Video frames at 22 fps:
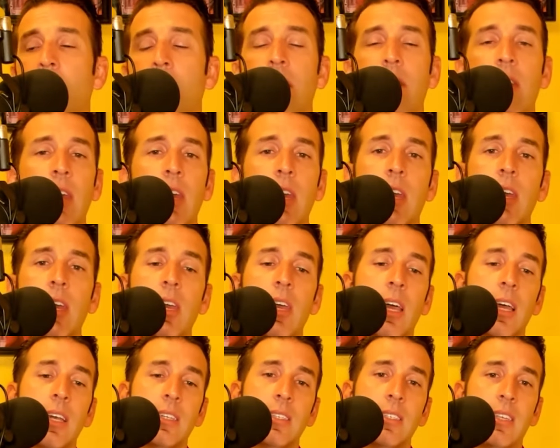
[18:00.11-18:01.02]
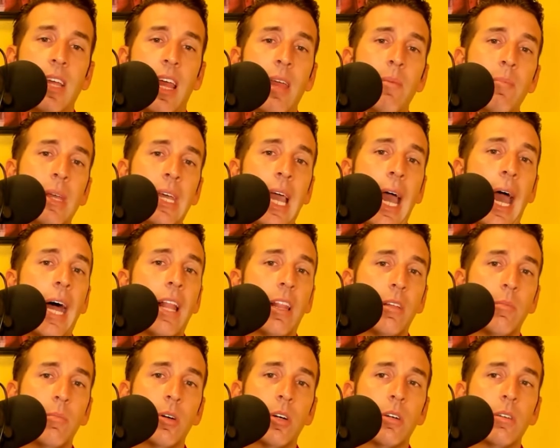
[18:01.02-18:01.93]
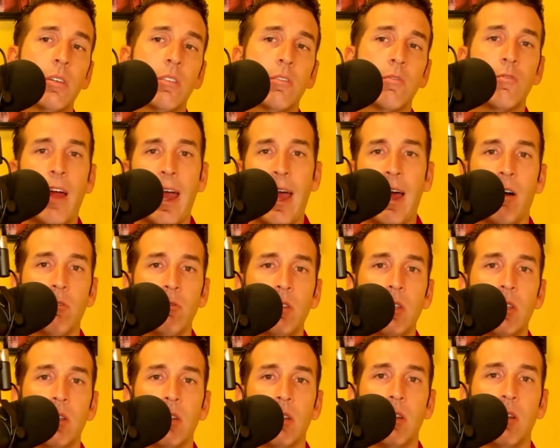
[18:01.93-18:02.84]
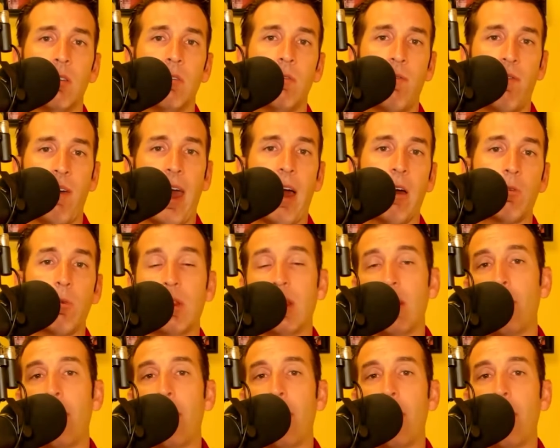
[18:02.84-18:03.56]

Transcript: the same caliber round found with the